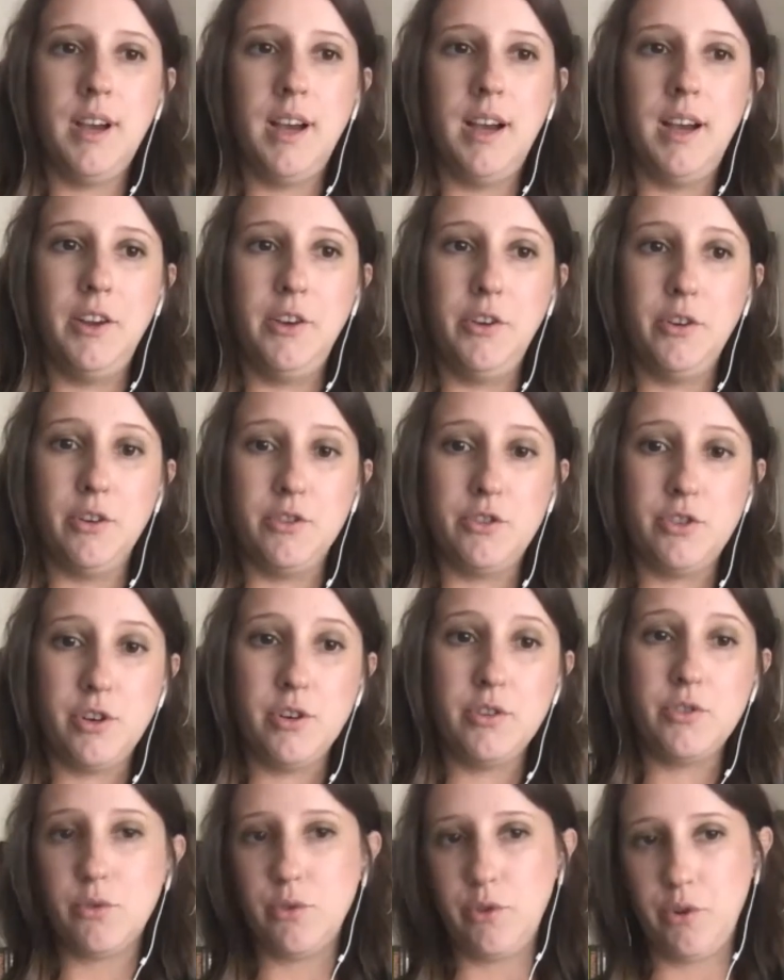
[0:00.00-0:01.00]
your
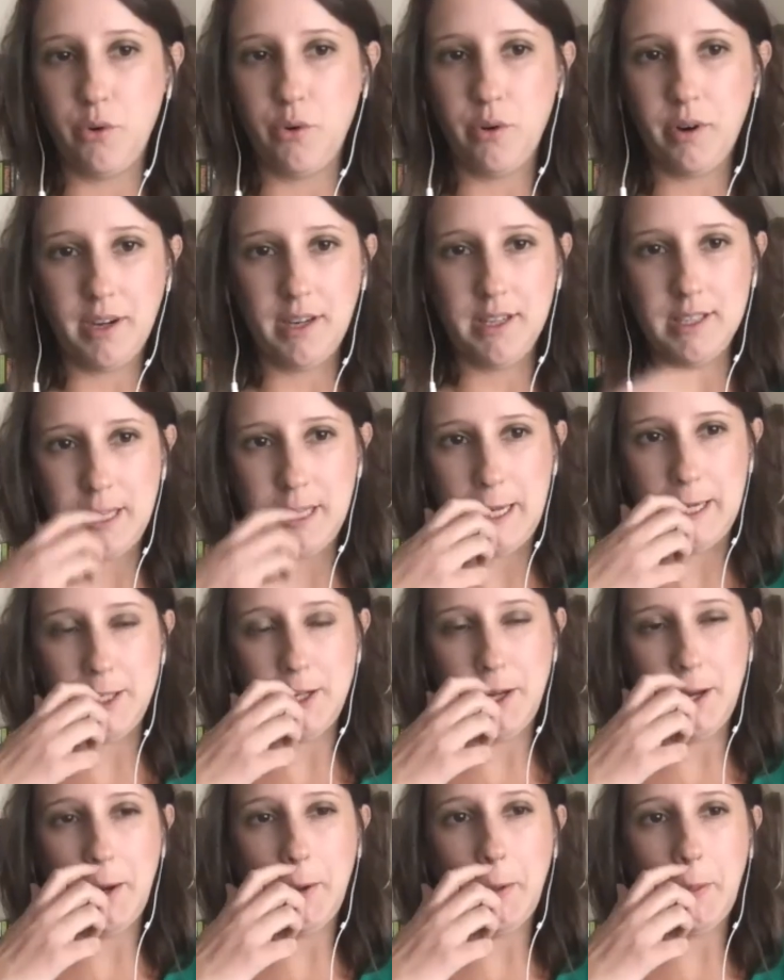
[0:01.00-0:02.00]
church or your
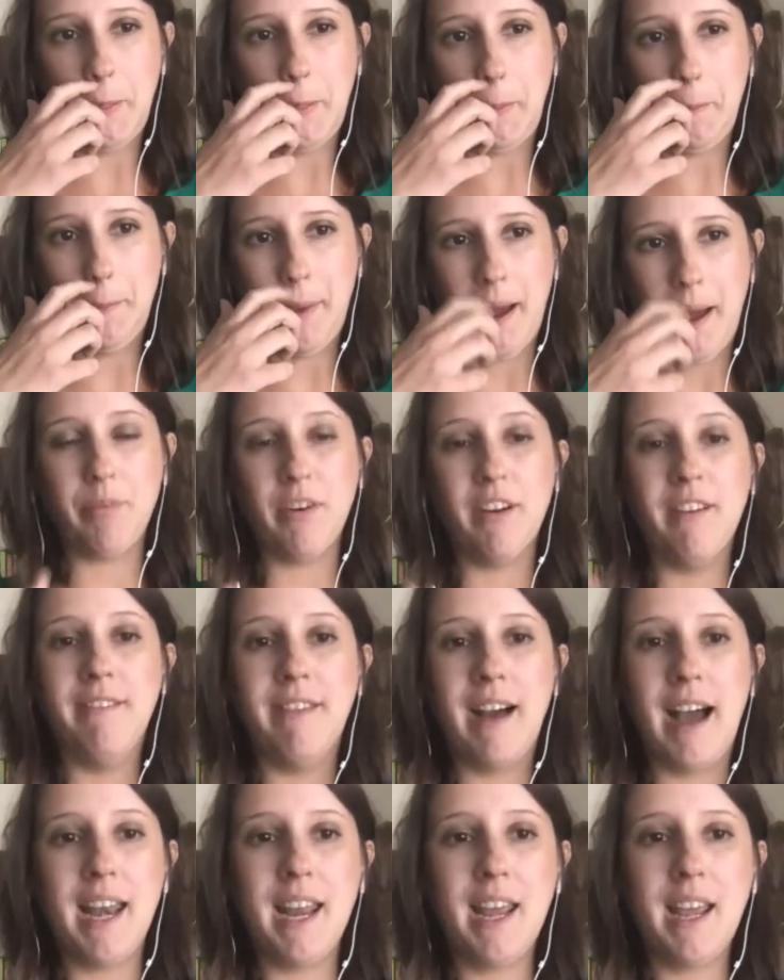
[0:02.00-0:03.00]
organization by
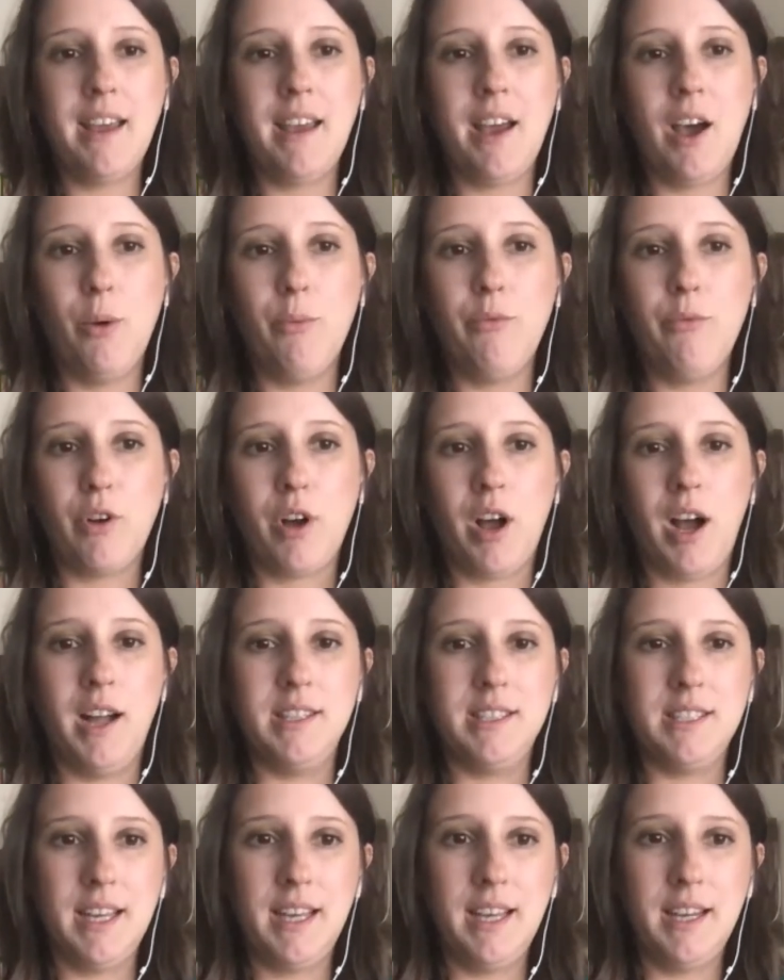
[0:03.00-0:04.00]
providing helpful
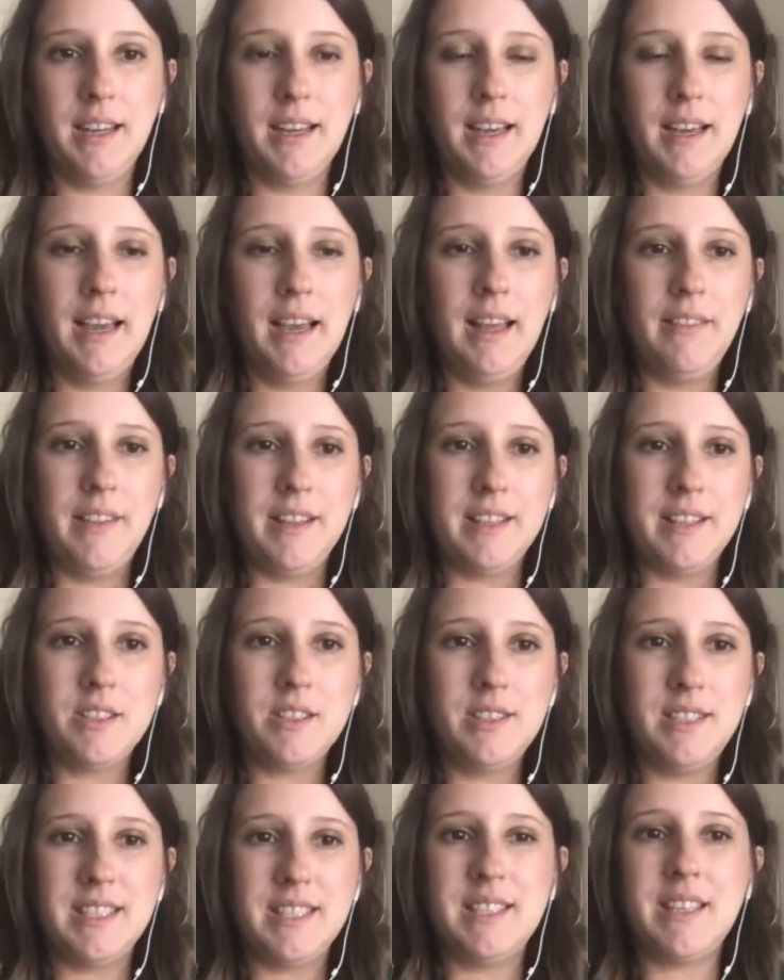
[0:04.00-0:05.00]
content that's
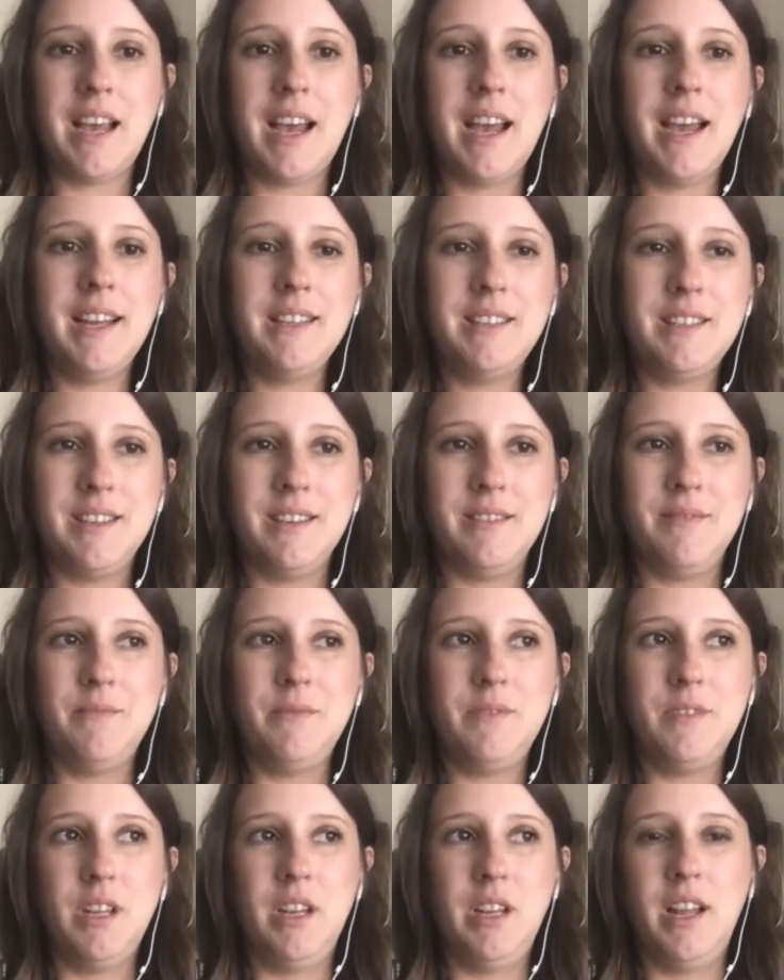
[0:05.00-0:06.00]
designed to
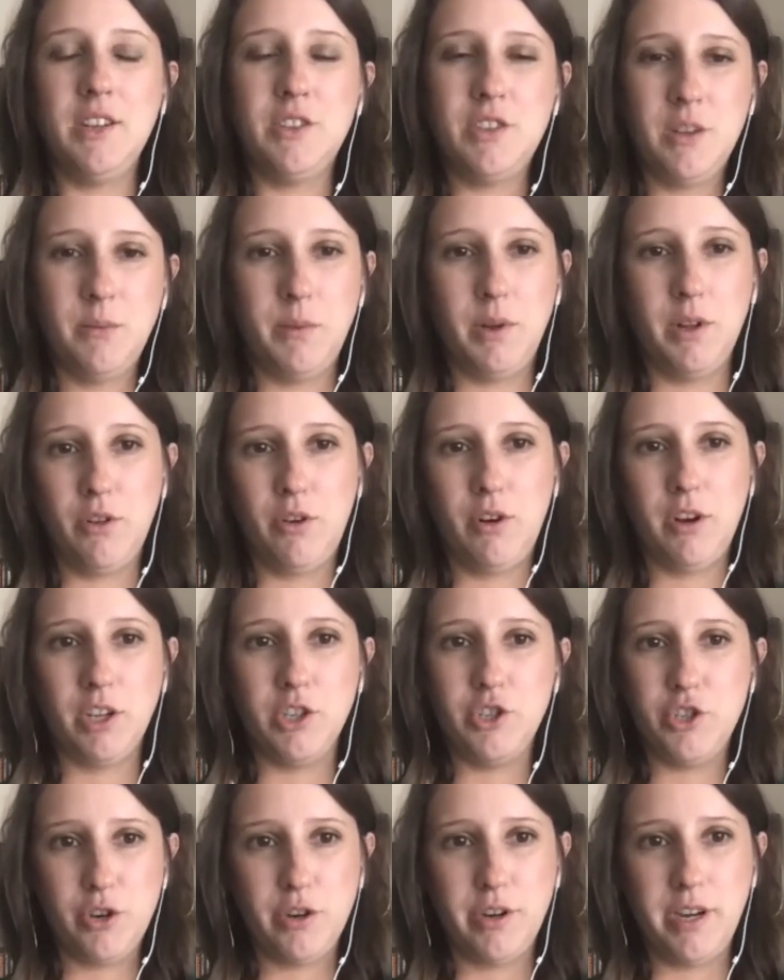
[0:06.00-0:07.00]
nudge them along
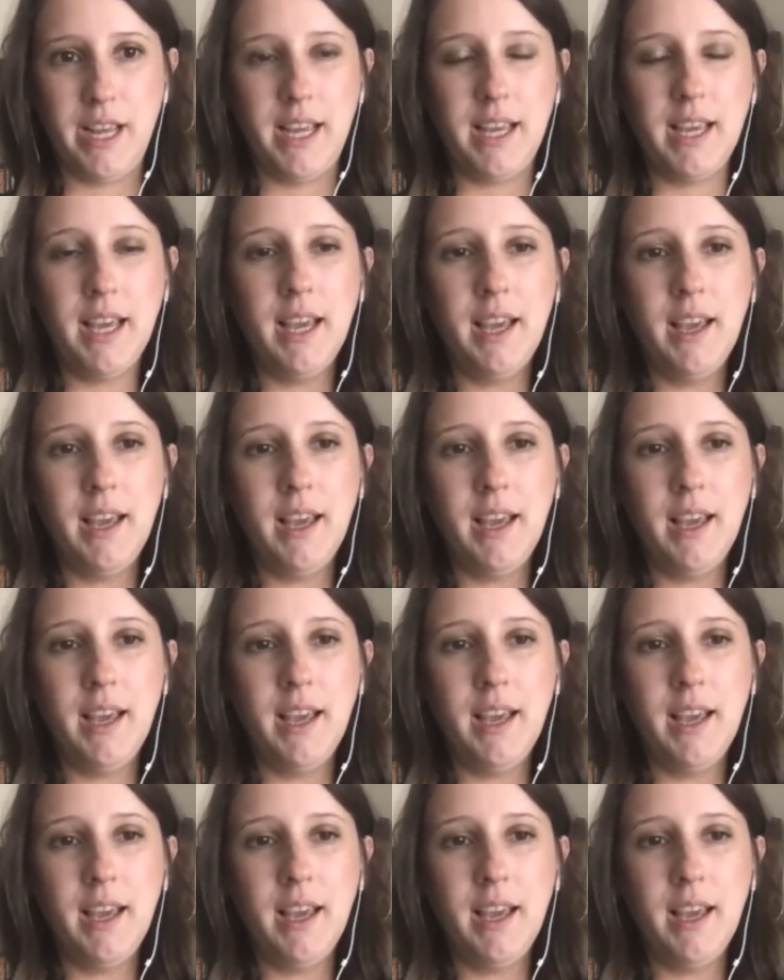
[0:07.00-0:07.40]
a journey,